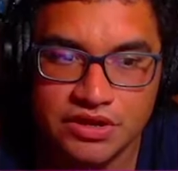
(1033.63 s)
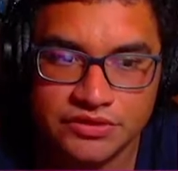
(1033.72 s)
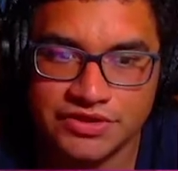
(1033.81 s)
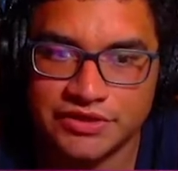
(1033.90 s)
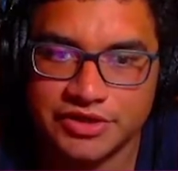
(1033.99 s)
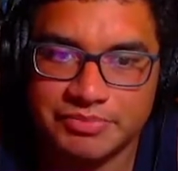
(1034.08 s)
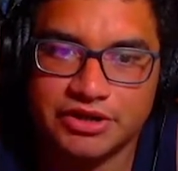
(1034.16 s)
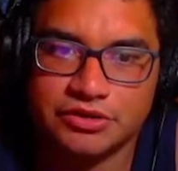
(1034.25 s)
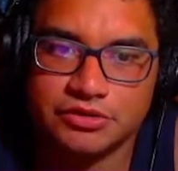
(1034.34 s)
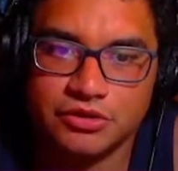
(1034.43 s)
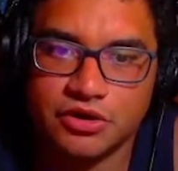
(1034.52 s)
a little bit of
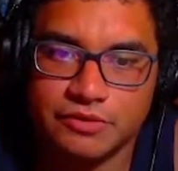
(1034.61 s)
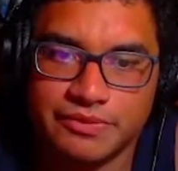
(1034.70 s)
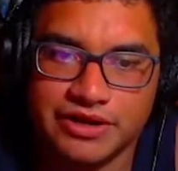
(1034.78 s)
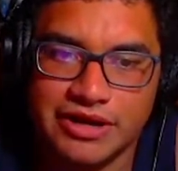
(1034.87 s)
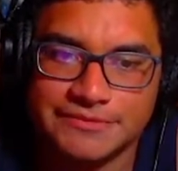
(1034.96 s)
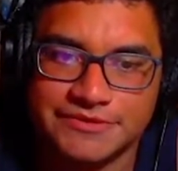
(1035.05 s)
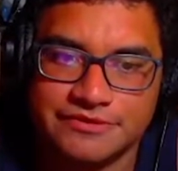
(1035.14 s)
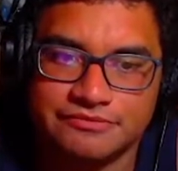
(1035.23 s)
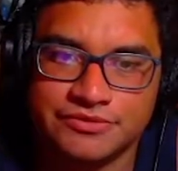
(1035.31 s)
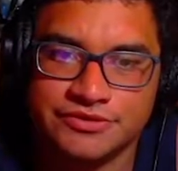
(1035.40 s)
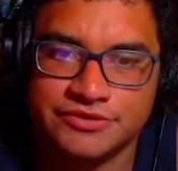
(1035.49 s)
lore when it comes to
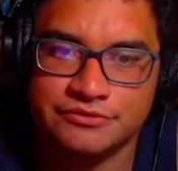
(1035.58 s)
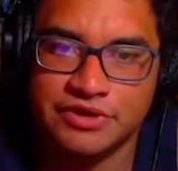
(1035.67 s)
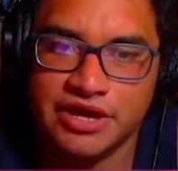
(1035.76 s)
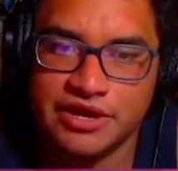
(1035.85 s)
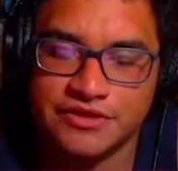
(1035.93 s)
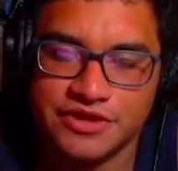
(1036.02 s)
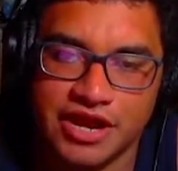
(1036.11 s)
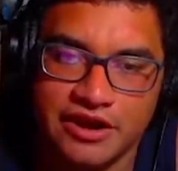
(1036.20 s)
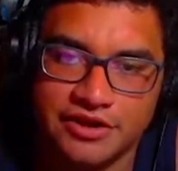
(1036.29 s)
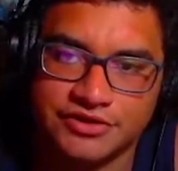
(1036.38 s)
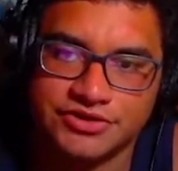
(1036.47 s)
the
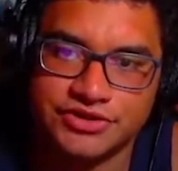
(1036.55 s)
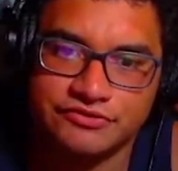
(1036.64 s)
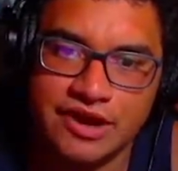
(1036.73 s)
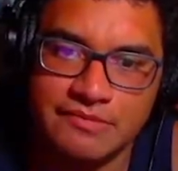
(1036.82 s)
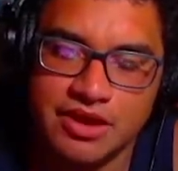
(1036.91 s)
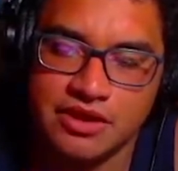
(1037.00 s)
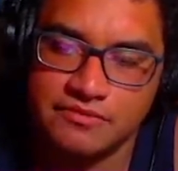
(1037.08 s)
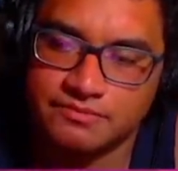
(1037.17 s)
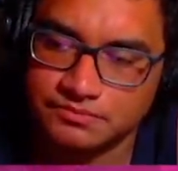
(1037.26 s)
characters in Rayman.